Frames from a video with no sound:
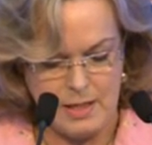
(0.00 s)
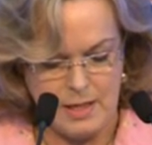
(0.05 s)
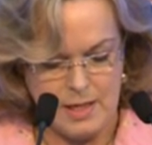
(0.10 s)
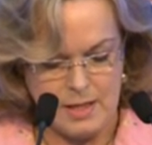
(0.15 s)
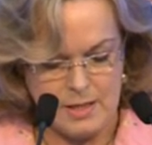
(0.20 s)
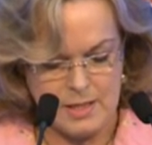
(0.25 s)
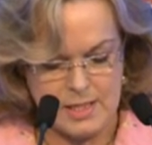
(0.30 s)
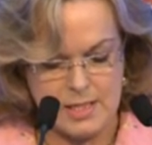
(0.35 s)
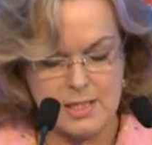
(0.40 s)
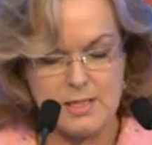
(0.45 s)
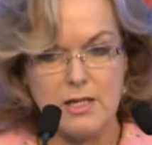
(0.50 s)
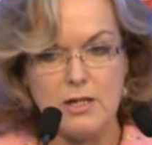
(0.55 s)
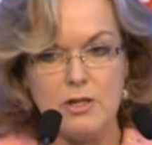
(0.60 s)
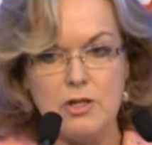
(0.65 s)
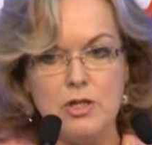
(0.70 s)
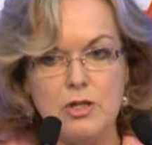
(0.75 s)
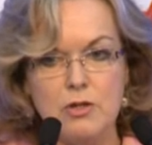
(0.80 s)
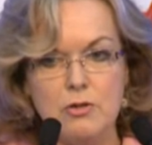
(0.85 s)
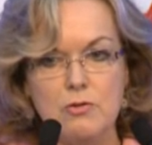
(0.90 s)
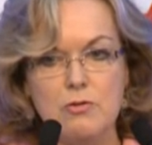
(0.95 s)
This is a
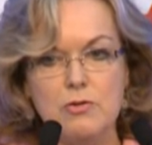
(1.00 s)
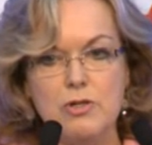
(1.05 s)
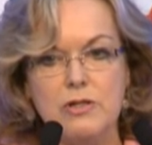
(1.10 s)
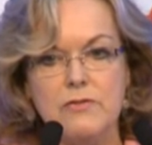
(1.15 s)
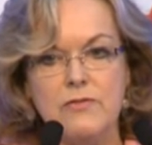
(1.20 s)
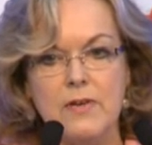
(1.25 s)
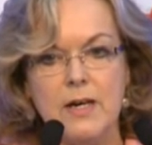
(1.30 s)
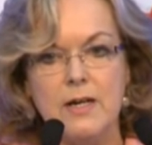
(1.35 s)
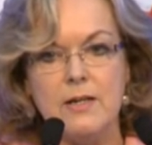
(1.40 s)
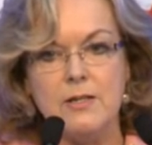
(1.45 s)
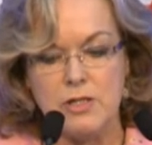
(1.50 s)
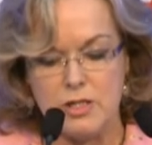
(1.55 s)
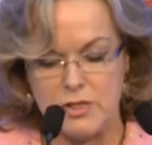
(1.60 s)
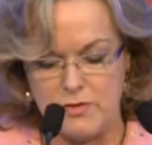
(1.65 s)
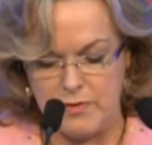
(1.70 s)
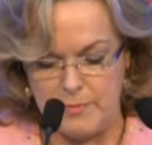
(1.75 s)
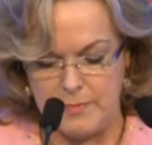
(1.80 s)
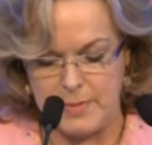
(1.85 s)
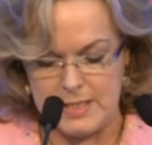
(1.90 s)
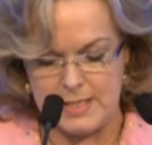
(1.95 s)
huge advantage
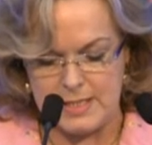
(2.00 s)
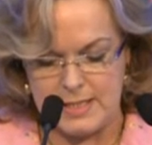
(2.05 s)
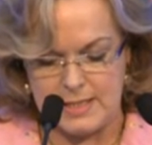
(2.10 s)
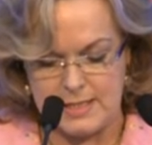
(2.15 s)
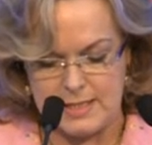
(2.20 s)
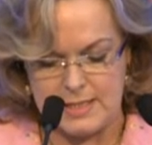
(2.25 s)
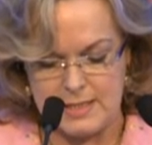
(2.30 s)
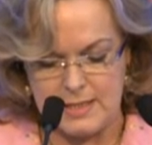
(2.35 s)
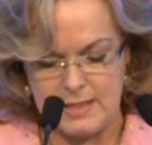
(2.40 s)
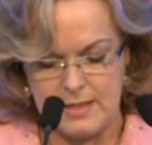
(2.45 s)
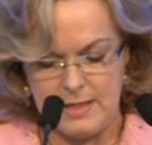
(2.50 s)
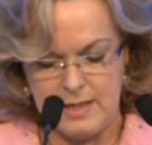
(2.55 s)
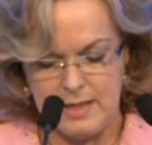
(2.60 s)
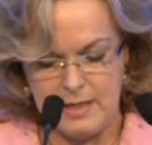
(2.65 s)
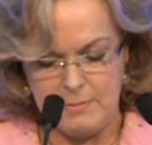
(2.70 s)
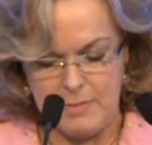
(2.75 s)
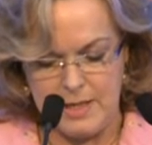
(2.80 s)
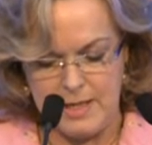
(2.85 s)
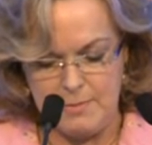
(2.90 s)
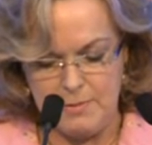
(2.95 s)
for business.
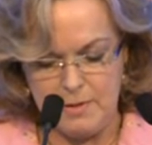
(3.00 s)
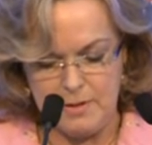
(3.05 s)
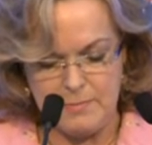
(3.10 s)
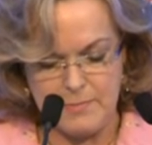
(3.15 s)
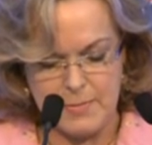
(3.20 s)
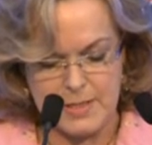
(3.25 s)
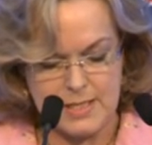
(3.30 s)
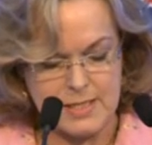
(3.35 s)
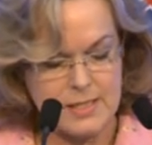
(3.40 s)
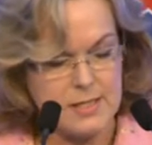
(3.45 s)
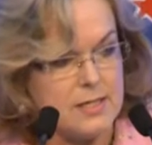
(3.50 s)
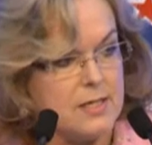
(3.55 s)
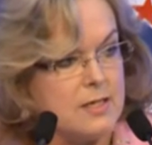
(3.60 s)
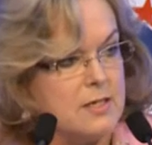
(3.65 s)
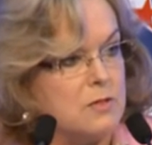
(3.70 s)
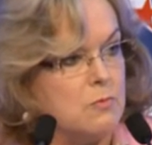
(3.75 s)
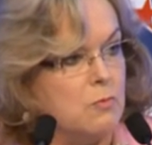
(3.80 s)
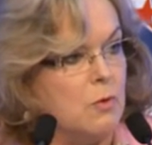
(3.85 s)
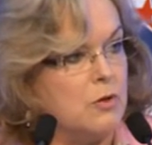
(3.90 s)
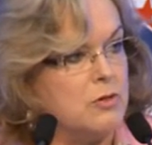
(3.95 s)
People and
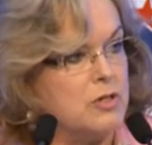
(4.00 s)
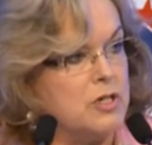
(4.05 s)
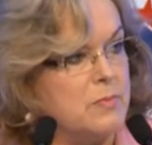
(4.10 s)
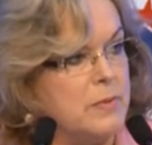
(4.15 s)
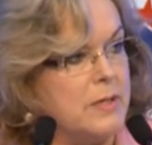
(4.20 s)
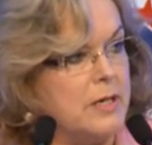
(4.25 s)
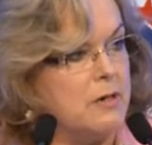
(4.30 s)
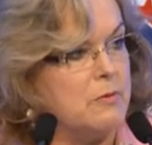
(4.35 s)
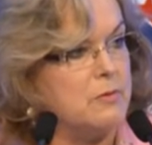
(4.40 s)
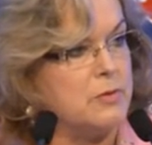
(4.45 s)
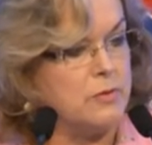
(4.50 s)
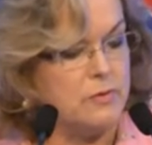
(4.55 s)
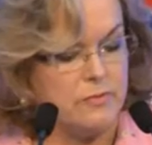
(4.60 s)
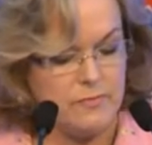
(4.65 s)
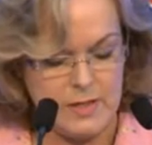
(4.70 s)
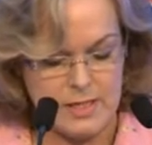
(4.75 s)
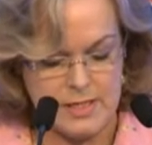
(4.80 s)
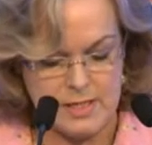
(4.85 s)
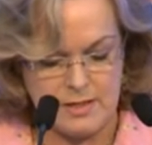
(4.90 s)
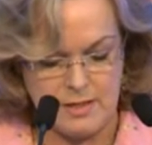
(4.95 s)
businesses want to be able to
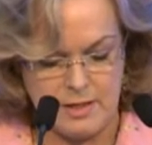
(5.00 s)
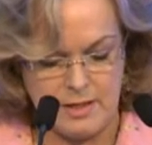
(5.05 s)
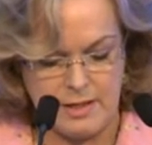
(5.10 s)
invest in a